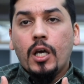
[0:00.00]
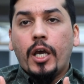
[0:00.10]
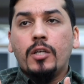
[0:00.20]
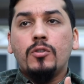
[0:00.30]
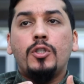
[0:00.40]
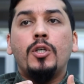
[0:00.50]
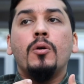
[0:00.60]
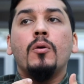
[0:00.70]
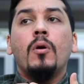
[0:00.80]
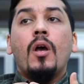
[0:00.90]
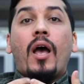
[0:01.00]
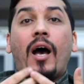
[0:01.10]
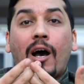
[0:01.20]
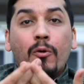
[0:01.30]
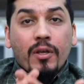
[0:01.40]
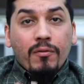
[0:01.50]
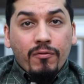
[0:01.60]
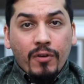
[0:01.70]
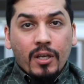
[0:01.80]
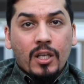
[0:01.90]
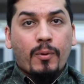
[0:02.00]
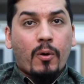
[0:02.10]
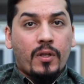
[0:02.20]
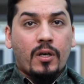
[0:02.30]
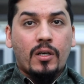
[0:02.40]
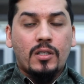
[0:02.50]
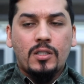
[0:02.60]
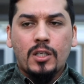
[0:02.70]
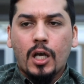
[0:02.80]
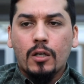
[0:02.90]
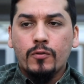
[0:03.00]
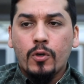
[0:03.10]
into how they feel about the hurt itself.